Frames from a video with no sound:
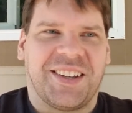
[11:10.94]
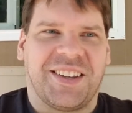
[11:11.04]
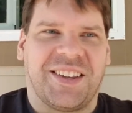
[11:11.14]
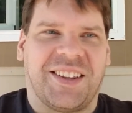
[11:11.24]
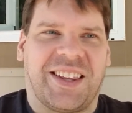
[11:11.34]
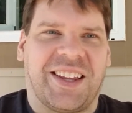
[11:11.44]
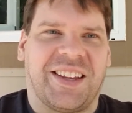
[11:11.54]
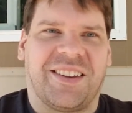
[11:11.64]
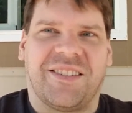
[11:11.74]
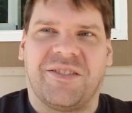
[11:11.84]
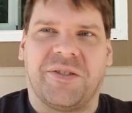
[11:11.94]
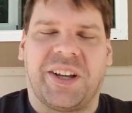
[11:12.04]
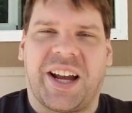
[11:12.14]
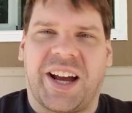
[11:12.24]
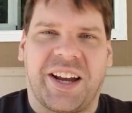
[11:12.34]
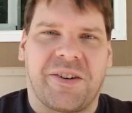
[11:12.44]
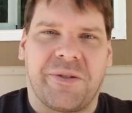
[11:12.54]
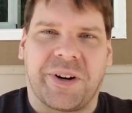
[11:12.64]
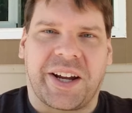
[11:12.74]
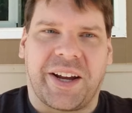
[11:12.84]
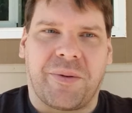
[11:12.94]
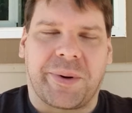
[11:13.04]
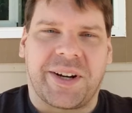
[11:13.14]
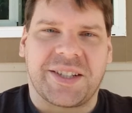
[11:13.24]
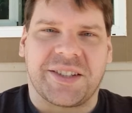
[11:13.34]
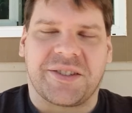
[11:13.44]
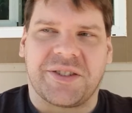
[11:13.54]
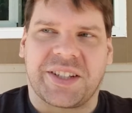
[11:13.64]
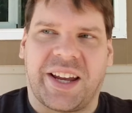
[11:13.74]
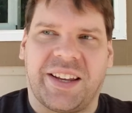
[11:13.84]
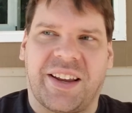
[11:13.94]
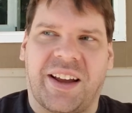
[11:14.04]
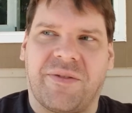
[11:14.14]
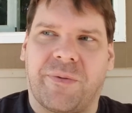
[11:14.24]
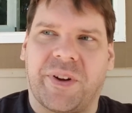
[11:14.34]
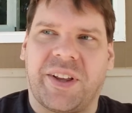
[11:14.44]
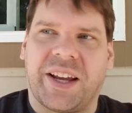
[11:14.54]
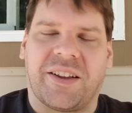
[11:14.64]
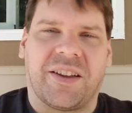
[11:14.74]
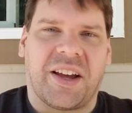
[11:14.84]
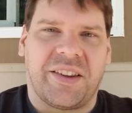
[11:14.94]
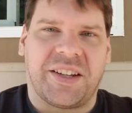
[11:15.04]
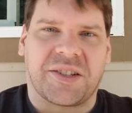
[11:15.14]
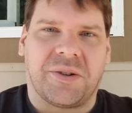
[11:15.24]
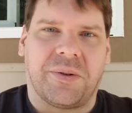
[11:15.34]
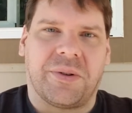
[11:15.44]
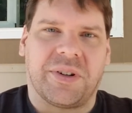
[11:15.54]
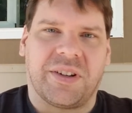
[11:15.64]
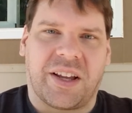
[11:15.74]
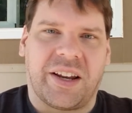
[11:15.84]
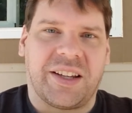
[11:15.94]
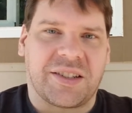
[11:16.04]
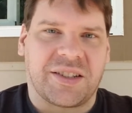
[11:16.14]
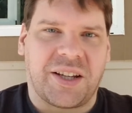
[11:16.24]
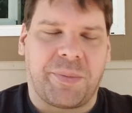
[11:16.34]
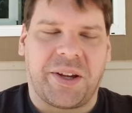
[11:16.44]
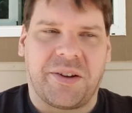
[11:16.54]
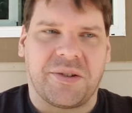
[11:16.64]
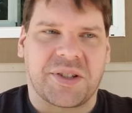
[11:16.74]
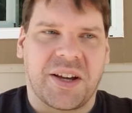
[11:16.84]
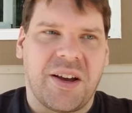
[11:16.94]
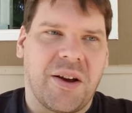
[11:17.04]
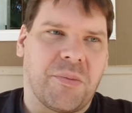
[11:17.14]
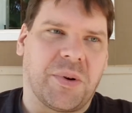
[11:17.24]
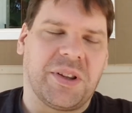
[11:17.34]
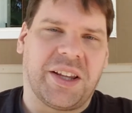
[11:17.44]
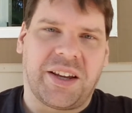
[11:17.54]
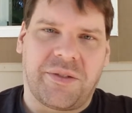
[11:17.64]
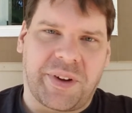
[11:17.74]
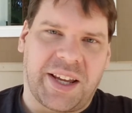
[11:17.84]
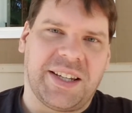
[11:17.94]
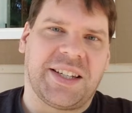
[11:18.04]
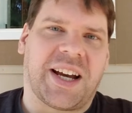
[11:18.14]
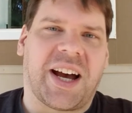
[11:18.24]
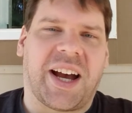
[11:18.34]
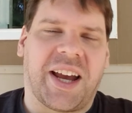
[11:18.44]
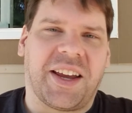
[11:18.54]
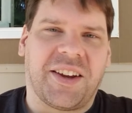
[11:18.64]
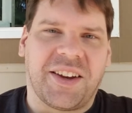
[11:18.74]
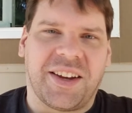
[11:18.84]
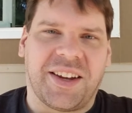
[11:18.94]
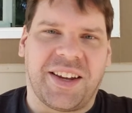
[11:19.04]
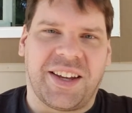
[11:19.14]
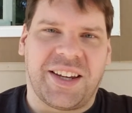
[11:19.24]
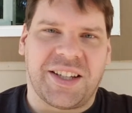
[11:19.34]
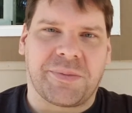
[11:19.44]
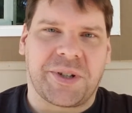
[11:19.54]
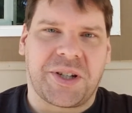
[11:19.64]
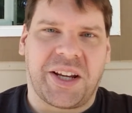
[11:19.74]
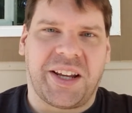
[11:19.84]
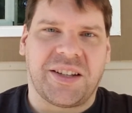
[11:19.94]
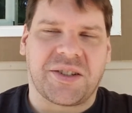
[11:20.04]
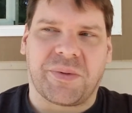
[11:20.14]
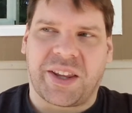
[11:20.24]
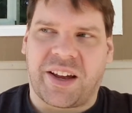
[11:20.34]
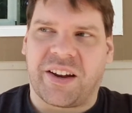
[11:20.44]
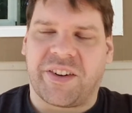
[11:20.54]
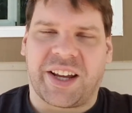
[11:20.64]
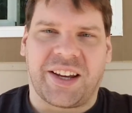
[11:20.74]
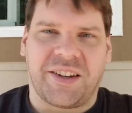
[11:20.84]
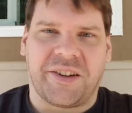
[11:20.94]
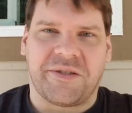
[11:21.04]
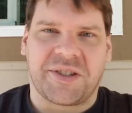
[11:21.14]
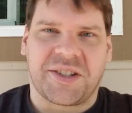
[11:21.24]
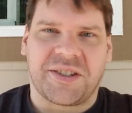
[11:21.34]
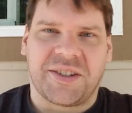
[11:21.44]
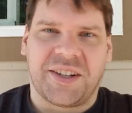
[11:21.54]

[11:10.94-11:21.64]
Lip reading: the really high core count processors, and I feel like a lot of these CPUs will live and die in these machines without ever getting used.